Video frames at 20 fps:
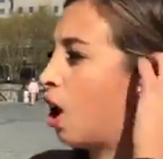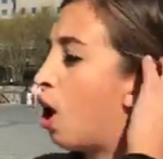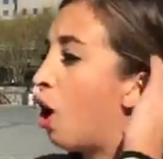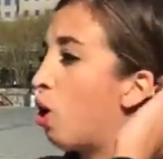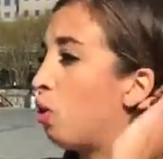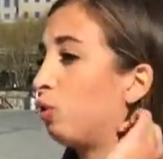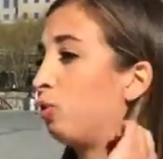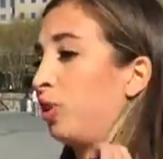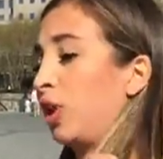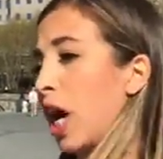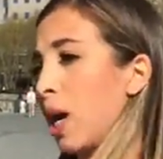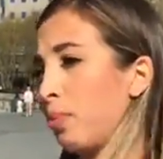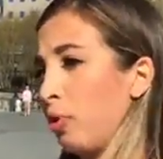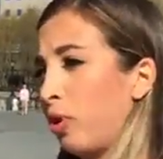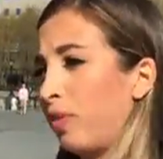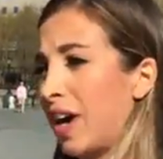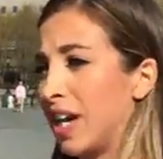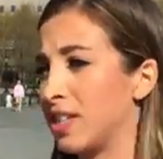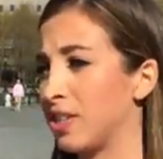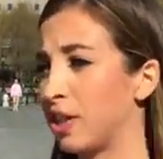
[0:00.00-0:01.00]
Oh, giant bowl
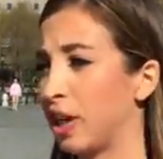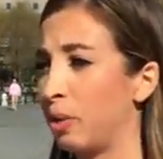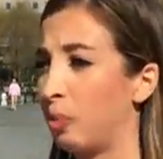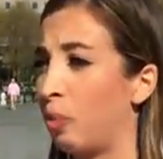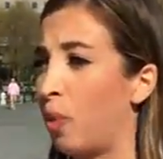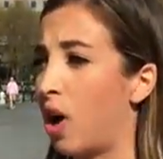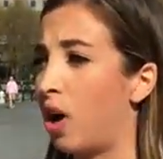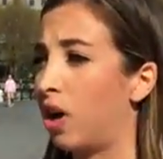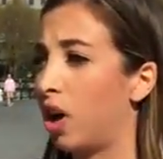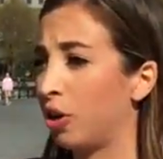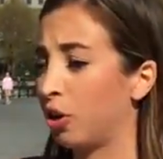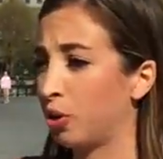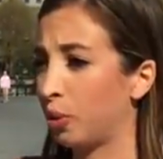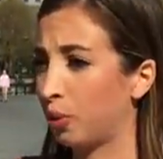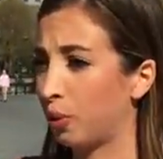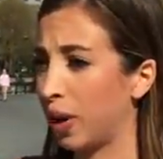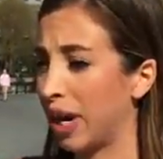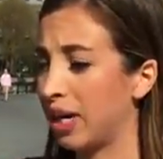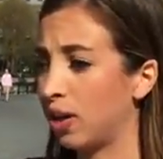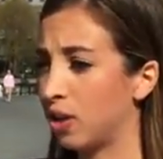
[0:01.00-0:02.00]
of ice cream. Well, a
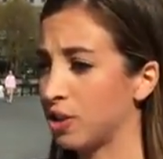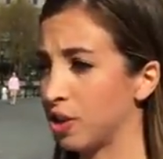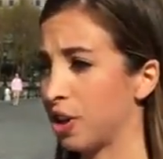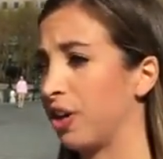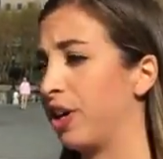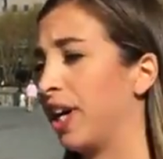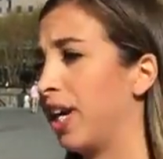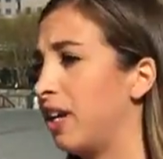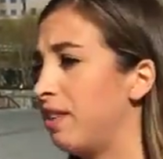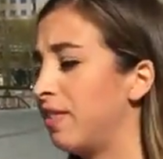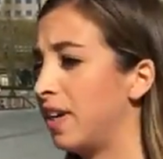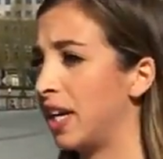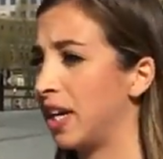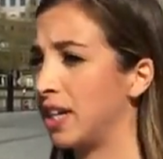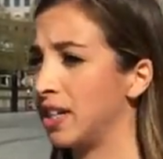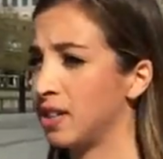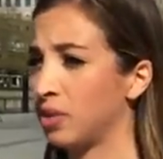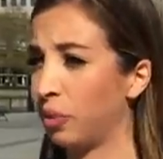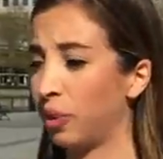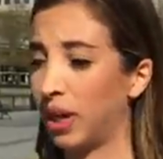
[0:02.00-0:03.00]
great alternative
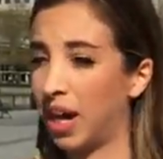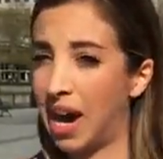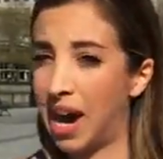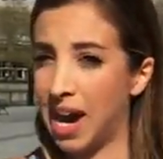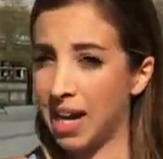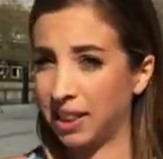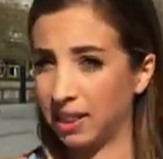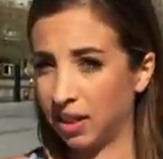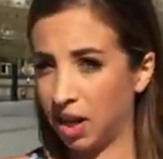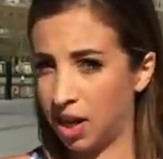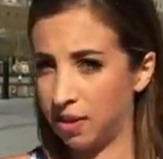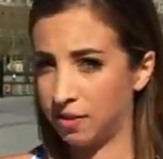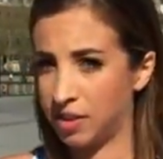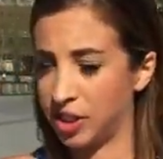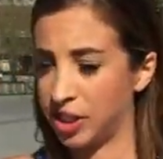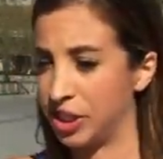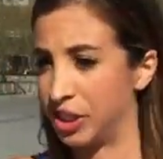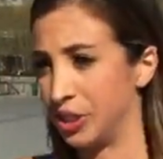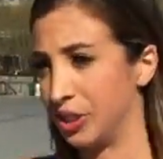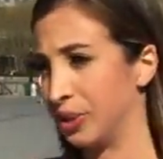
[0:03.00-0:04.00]
is what I love
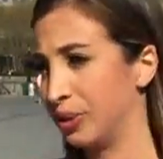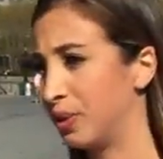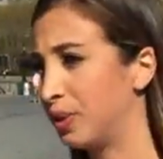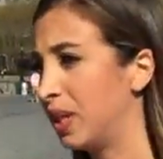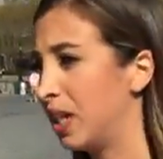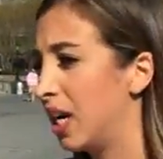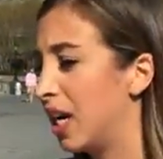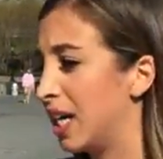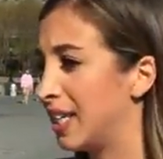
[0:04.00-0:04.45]
to do,